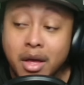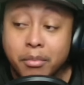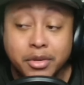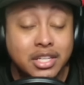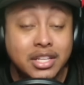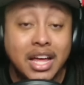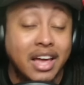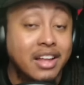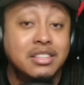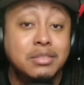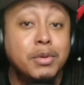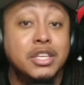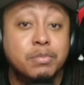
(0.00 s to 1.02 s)
but you're not going
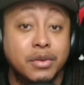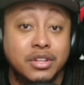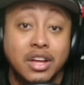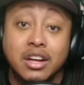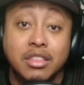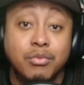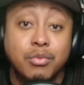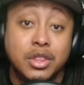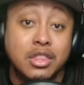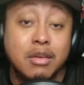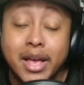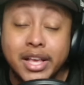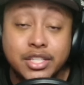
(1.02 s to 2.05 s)
to be as productive with
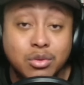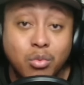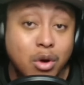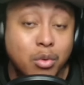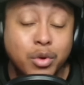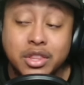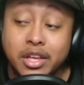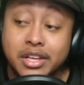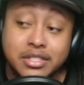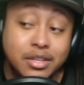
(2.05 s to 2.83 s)
them as you were with us.